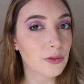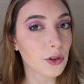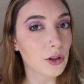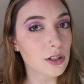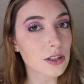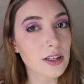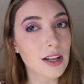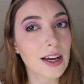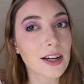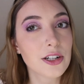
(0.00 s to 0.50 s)

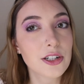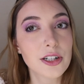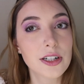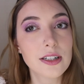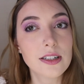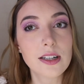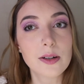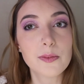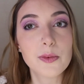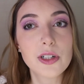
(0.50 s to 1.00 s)
false
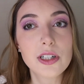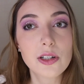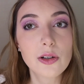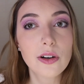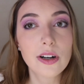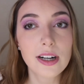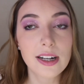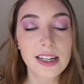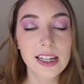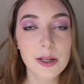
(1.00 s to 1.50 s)
lashes. I'm just
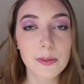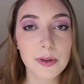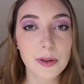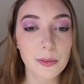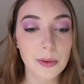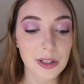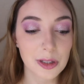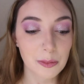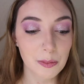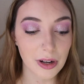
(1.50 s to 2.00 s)
going to keep it
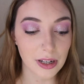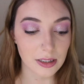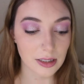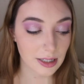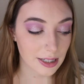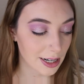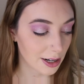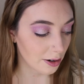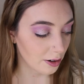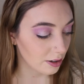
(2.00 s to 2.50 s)
with
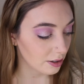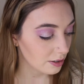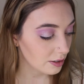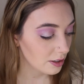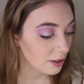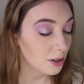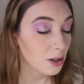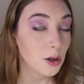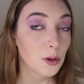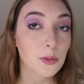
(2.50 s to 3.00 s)
mascara.
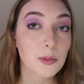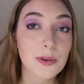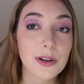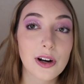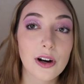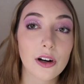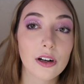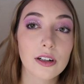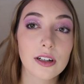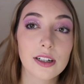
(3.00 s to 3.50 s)
We
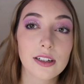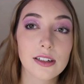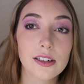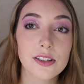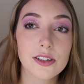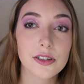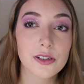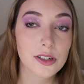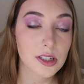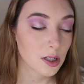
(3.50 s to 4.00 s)
are going to
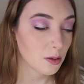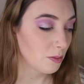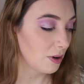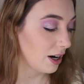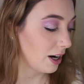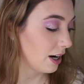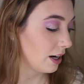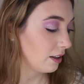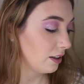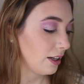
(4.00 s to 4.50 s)
do some
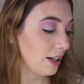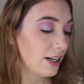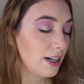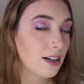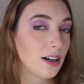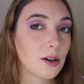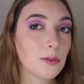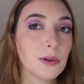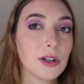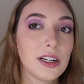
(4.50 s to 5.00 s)

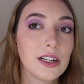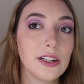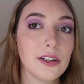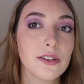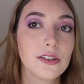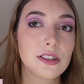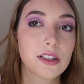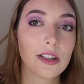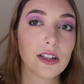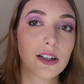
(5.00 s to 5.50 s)
highlight. I'm going to
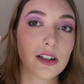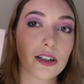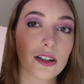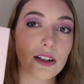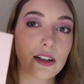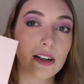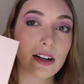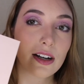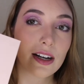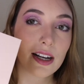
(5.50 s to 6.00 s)
use
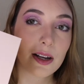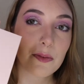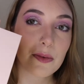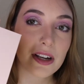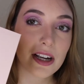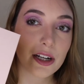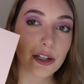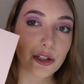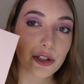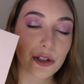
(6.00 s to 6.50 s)
the
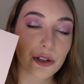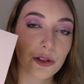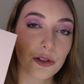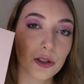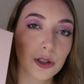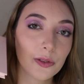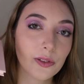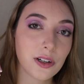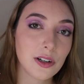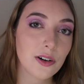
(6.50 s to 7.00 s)
ABH
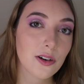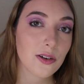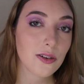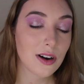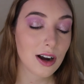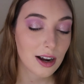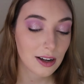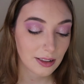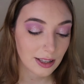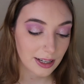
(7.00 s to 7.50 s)
Glow
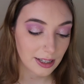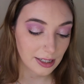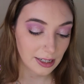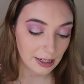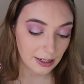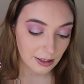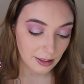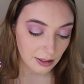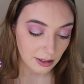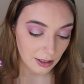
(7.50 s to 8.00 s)
Highlight
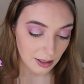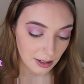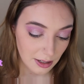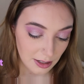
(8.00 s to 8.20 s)
Kit,